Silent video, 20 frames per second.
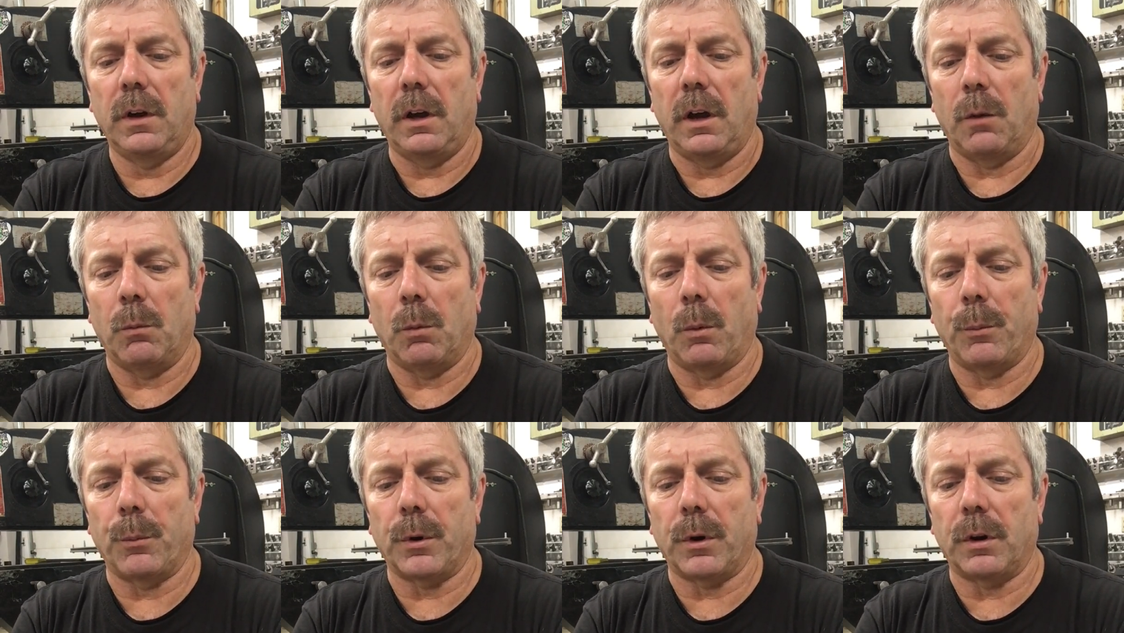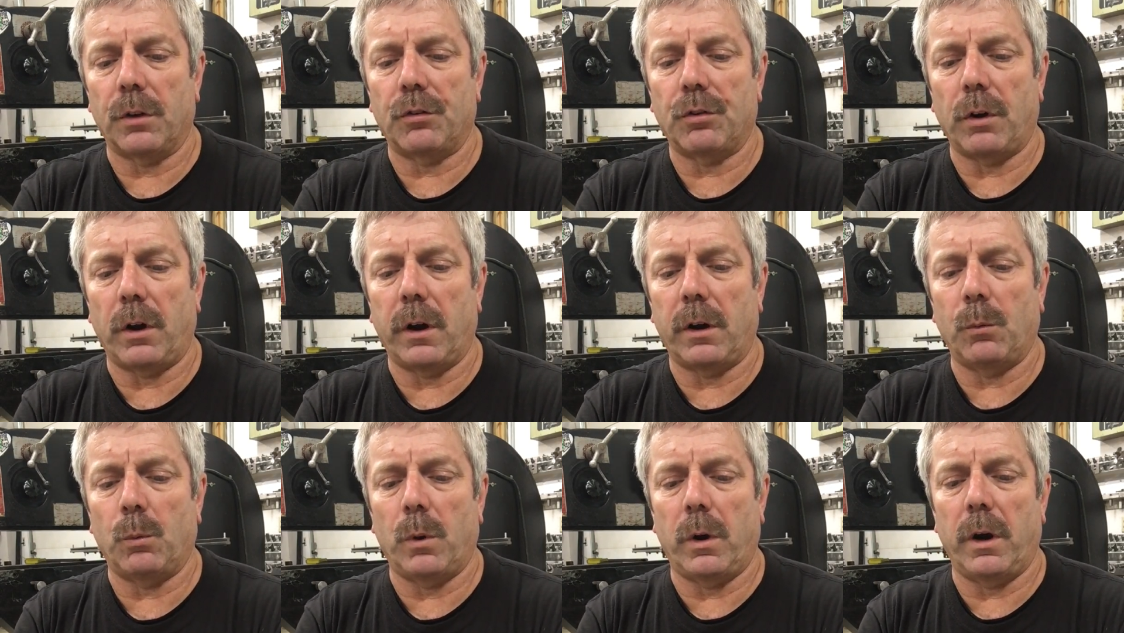And what we're going to
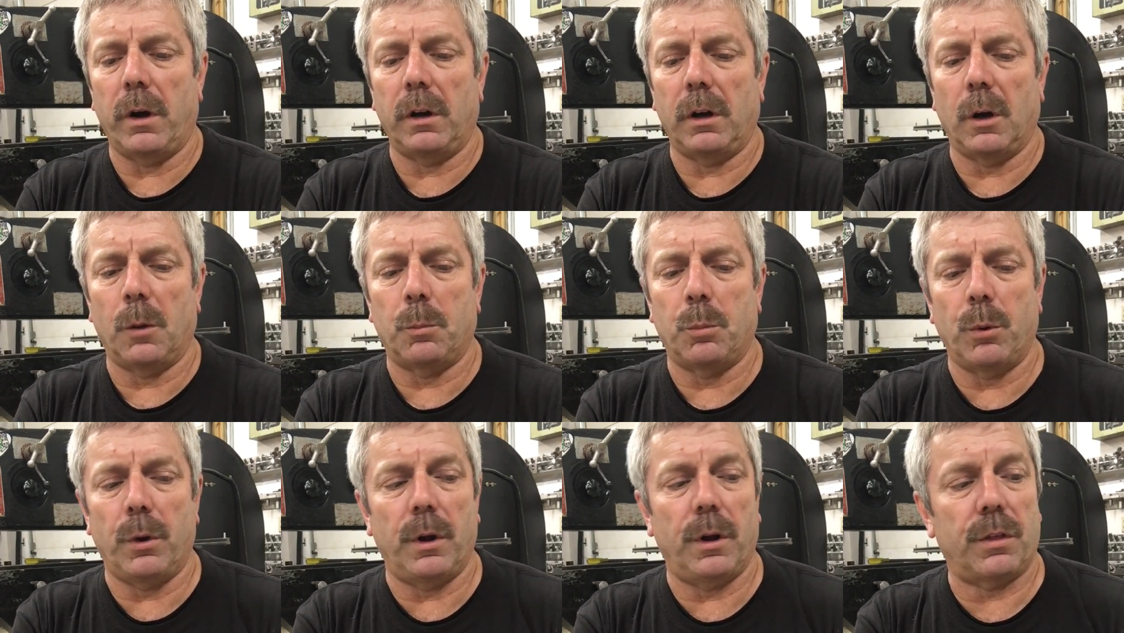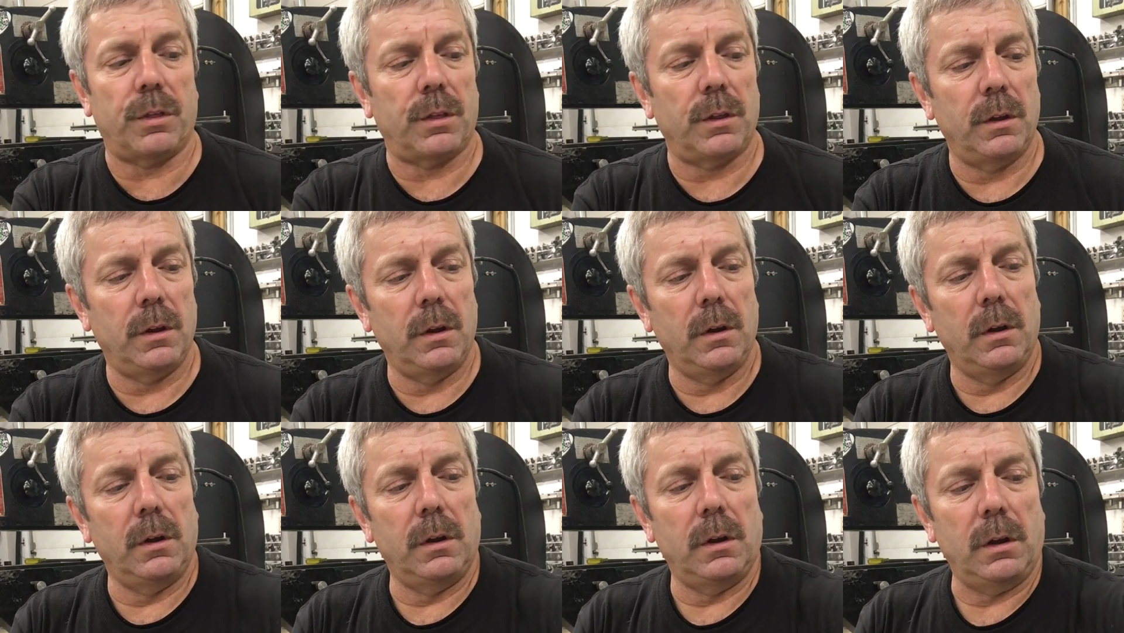try to wind up with
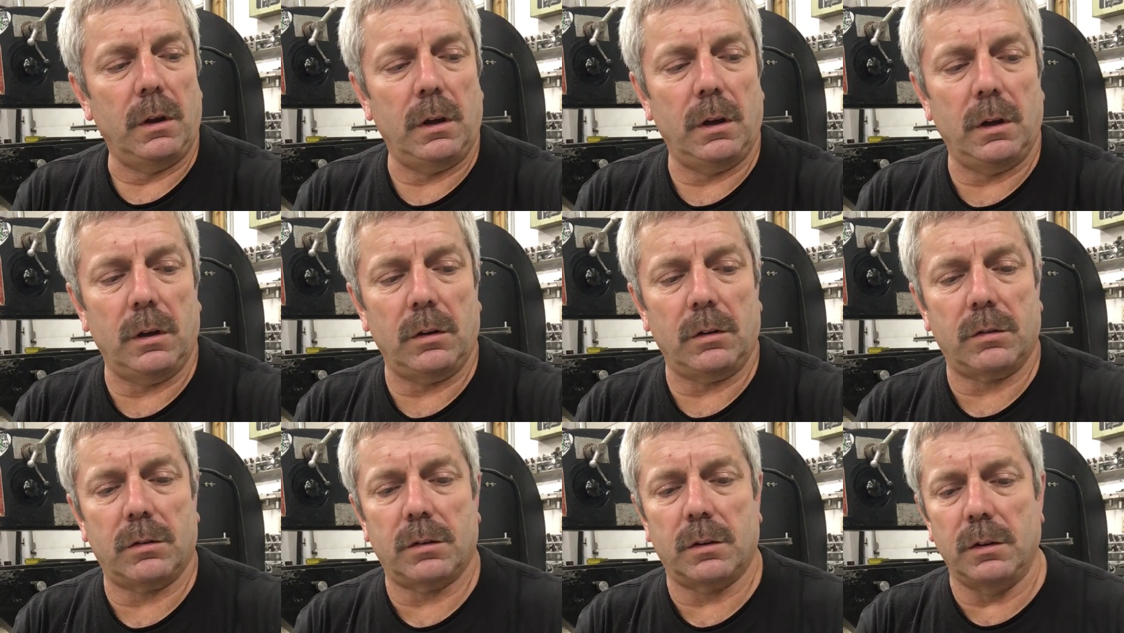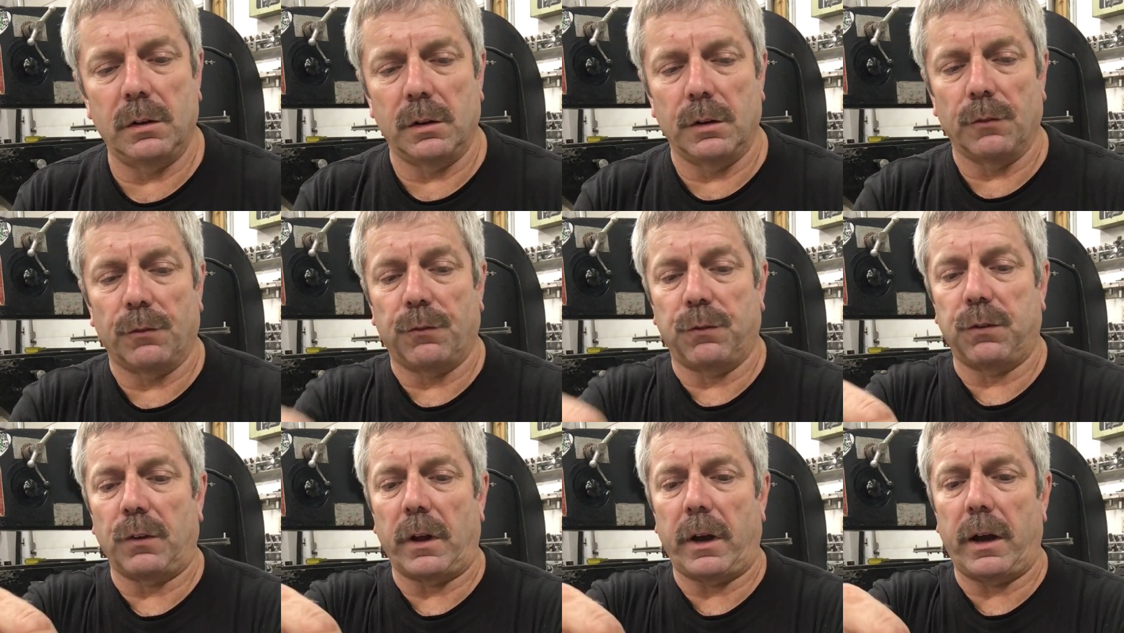is the
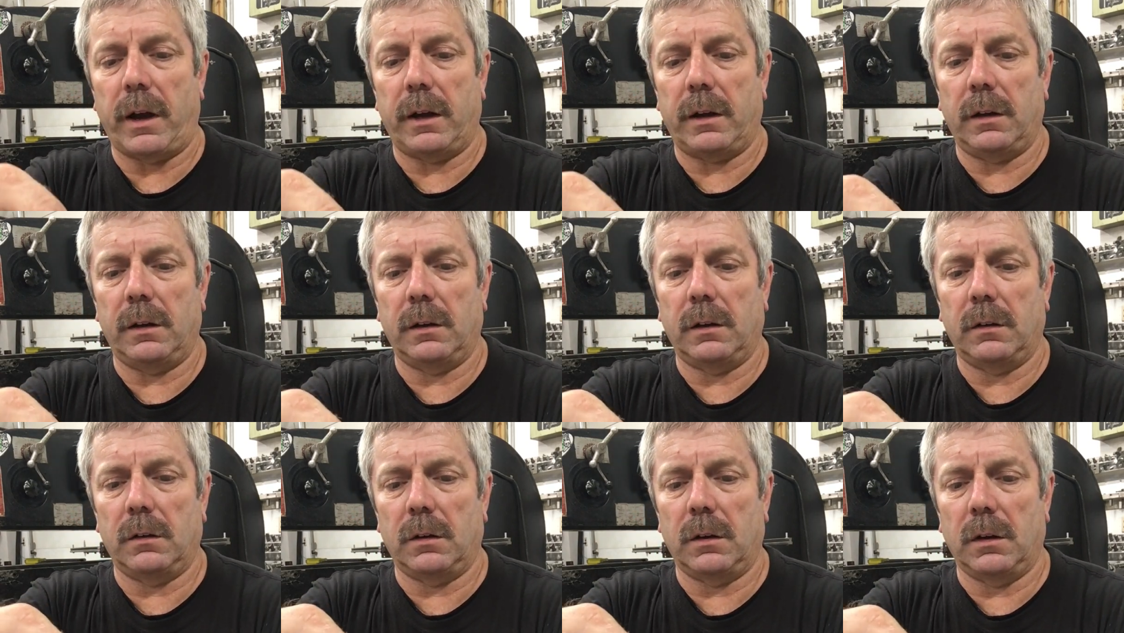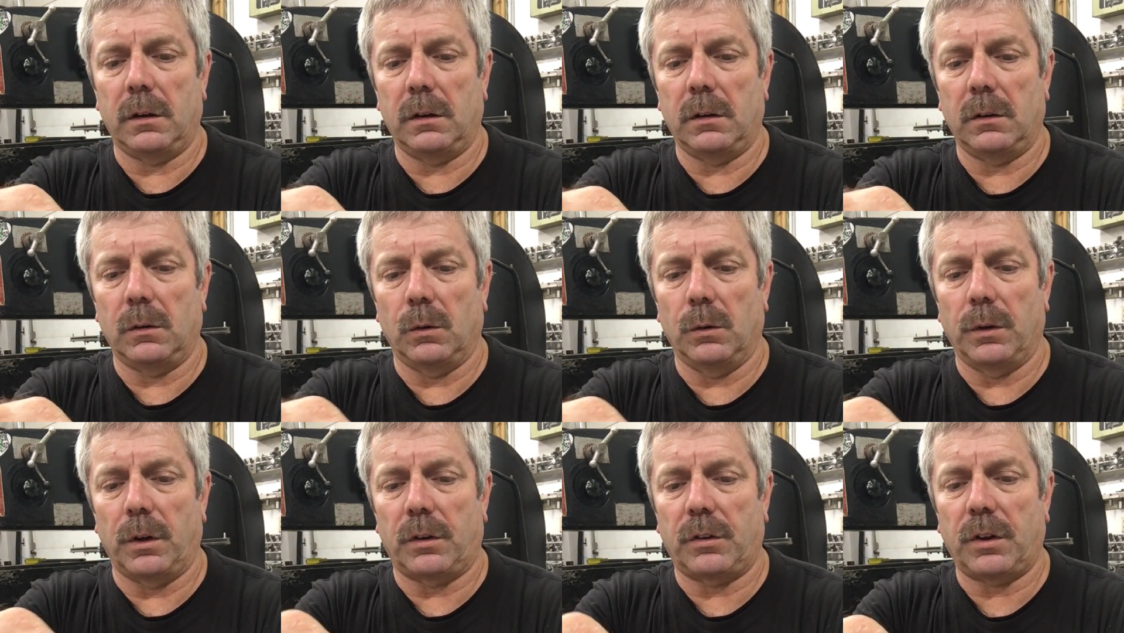flat
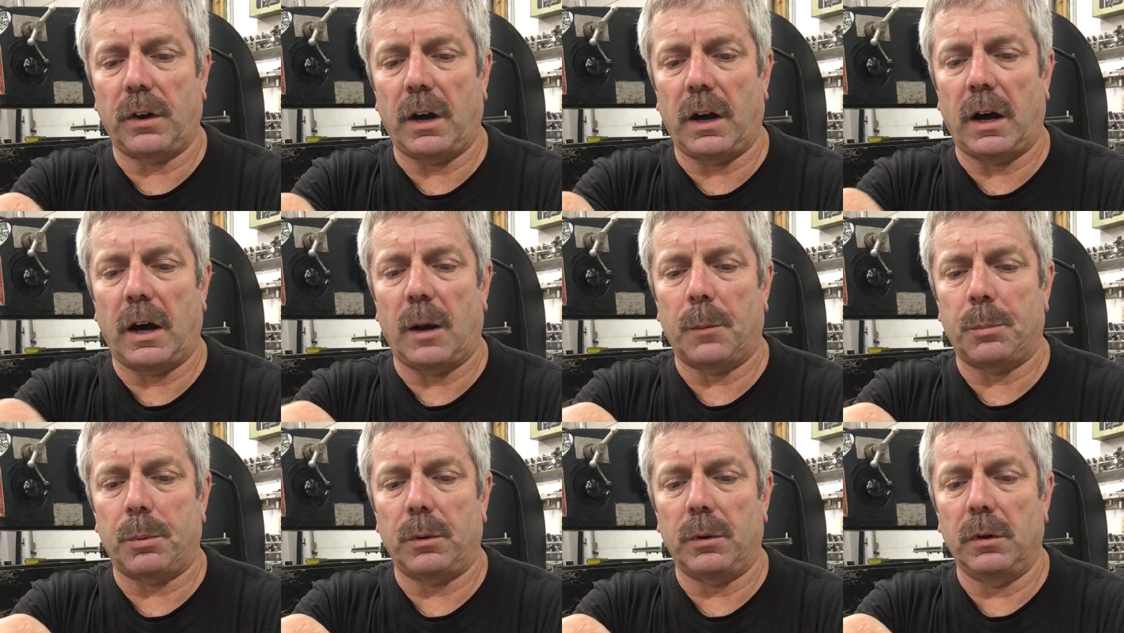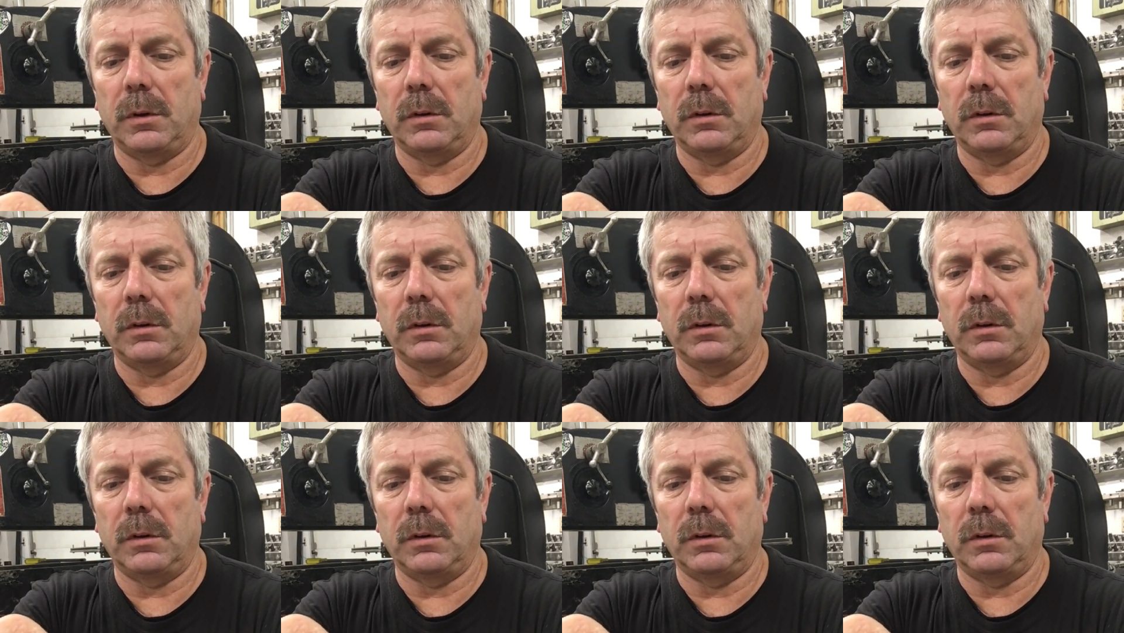on the top.